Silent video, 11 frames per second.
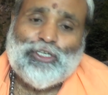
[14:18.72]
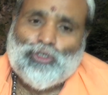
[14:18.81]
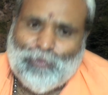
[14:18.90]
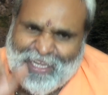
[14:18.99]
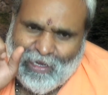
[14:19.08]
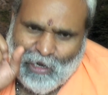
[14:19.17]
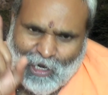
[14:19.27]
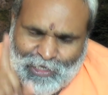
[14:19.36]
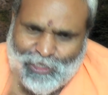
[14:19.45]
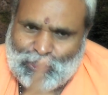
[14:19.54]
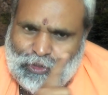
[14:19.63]
to be
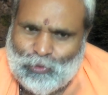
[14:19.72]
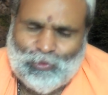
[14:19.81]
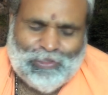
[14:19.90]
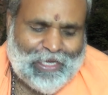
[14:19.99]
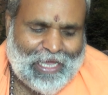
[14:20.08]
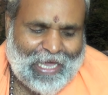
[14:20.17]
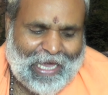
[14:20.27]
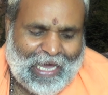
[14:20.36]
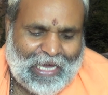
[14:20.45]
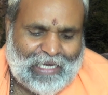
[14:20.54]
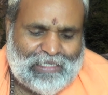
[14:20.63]
understood
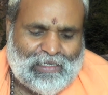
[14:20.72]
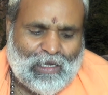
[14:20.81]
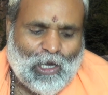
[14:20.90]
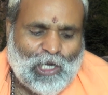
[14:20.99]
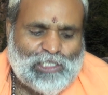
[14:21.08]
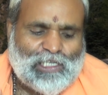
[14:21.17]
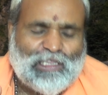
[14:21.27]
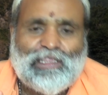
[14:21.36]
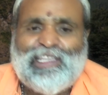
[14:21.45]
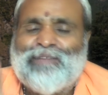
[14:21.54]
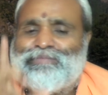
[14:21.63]
as
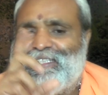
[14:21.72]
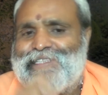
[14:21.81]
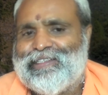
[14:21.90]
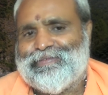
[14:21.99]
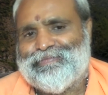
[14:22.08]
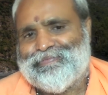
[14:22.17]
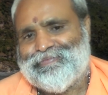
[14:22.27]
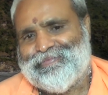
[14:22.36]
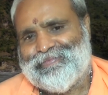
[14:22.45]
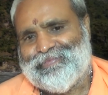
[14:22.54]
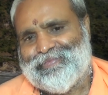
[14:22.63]
asatyam iti.
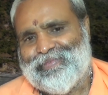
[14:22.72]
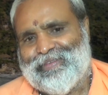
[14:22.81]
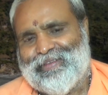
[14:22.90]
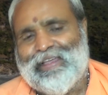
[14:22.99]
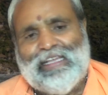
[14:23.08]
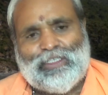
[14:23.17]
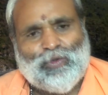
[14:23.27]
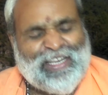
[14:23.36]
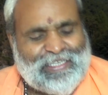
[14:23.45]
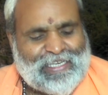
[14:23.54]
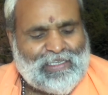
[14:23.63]
So
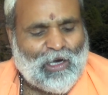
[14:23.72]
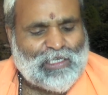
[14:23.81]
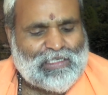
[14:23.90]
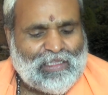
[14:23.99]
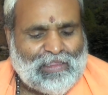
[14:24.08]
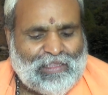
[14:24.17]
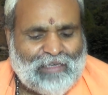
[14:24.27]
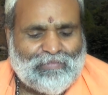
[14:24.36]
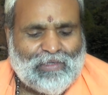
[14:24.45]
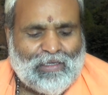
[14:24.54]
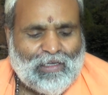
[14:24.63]
when he says
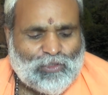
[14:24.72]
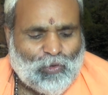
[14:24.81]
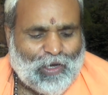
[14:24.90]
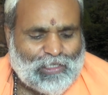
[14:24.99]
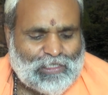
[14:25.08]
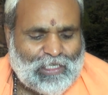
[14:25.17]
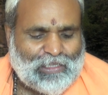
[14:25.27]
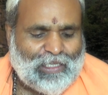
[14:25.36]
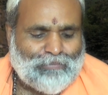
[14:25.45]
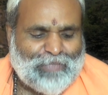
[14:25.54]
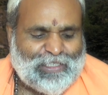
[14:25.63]
asatyam, so
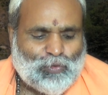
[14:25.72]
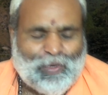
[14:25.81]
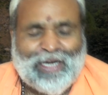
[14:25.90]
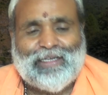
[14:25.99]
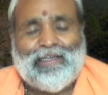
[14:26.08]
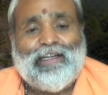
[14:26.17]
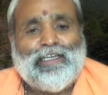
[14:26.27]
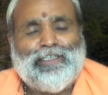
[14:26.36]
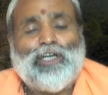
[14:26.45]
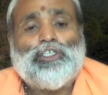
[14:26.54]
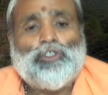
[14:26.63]
asatyam means what?
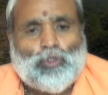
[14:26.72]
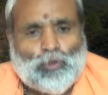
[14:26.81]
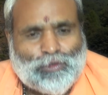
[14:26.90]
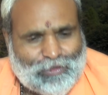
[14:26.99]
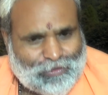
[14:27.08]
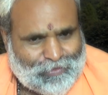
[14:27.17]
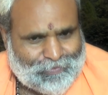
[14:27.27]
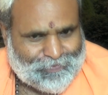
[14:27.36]
Not truth.